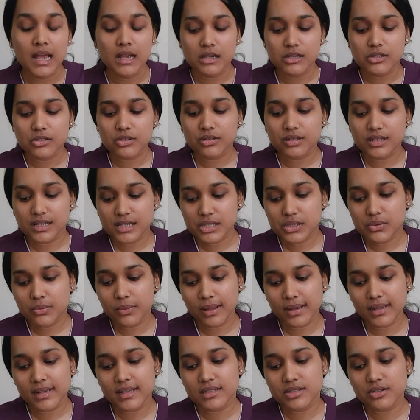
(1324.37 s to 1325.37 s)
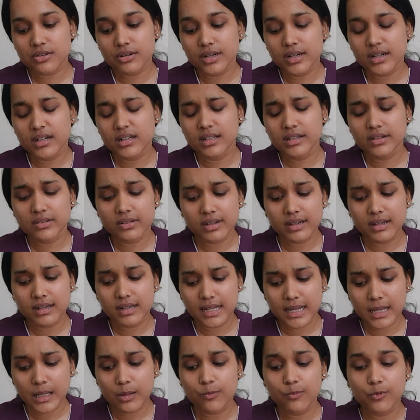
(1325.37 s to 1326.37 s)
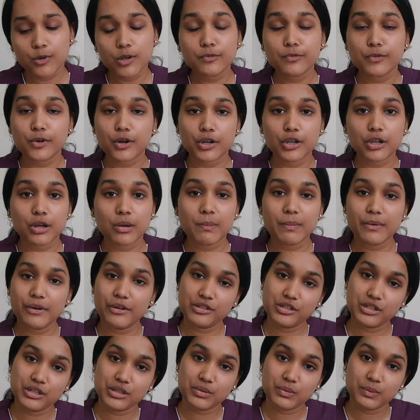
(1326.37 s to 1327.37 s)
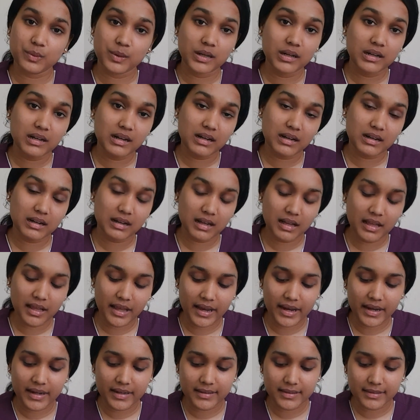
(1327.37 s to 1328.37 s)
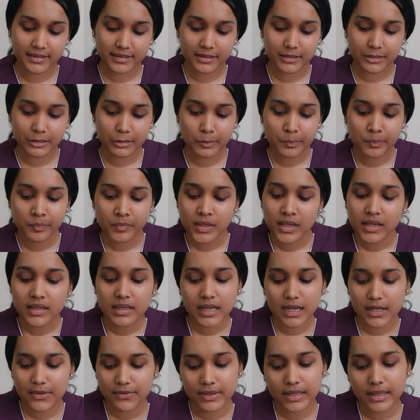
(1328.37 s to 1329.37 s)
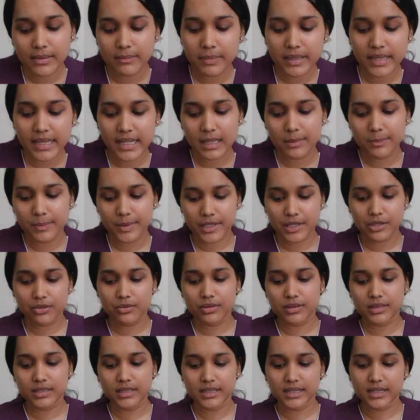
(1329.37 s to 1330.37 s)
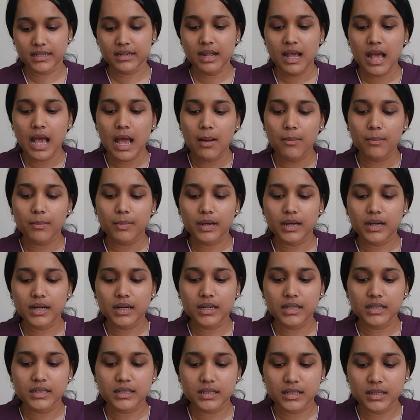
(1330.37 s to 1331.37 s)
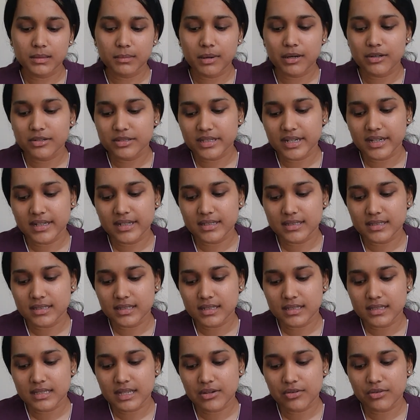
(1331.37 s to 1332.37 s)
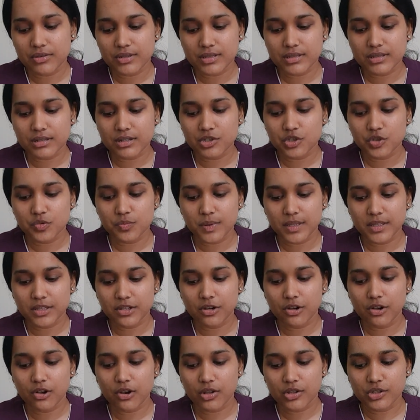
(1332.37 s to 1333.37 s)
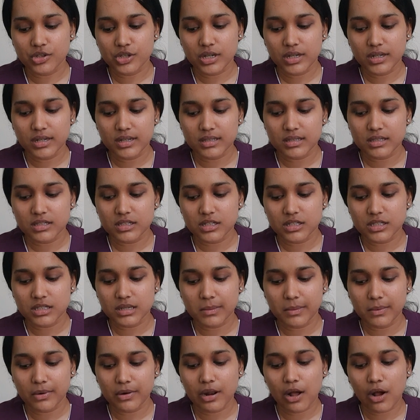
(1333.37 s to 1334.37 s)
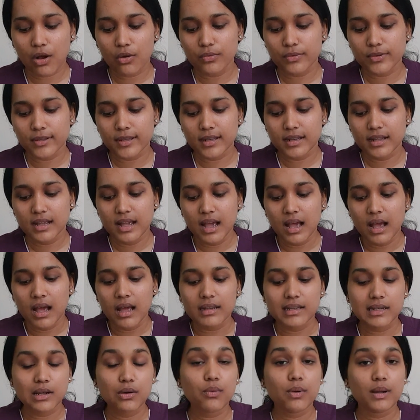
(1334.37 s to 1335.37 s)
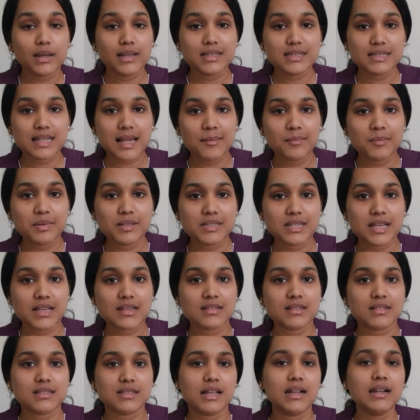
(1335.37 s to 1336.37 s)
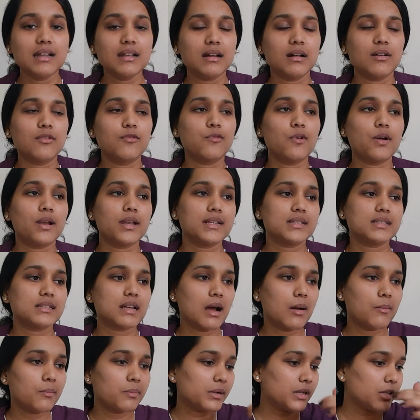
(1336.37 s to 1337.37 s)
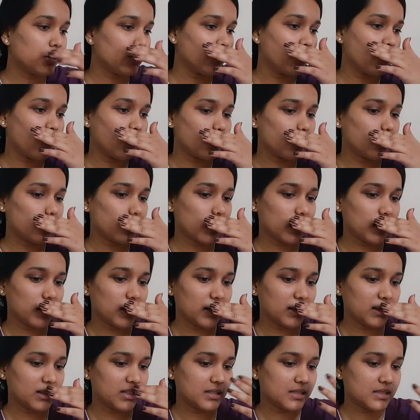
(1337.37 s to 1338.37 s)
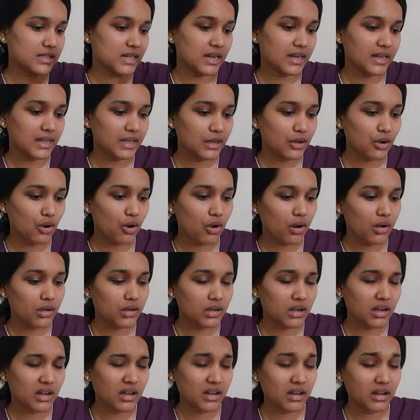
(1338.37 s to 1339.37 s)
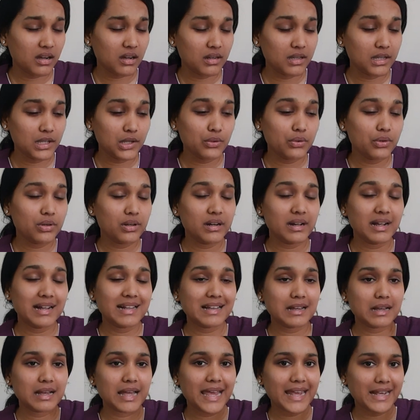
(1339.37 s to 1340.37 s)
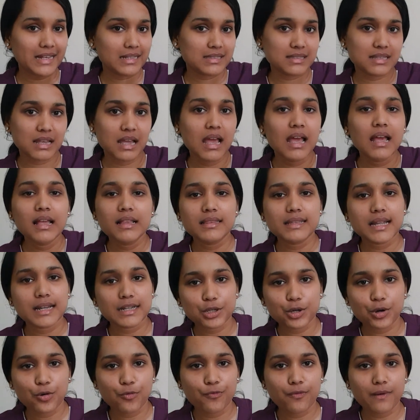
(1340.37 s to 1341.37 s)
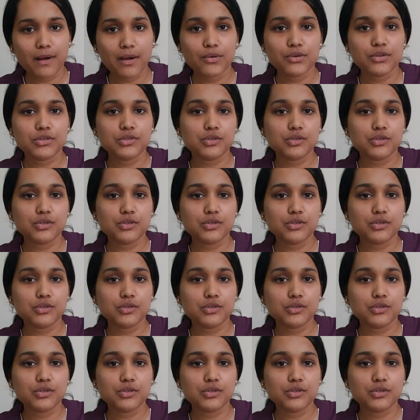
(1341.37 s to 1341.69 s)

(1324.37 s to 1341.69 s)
So this one is really helpful for your project work, and yeah, it will be helping you there. But biostatistics and research methodology, it is just about how you will. Now what is sample size is that, for example, you want to conduct a study on new drug X that you have found.